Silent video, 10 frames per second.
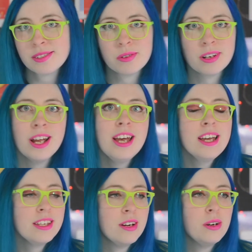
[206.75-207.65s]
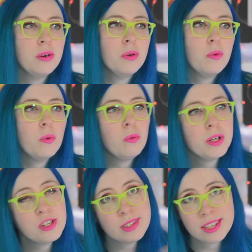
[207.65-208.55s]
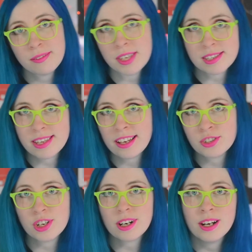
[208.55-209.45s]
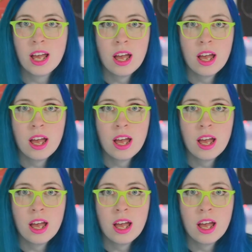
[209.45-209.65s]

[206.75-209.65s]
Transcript: Or, you know, what do you think of this lecture?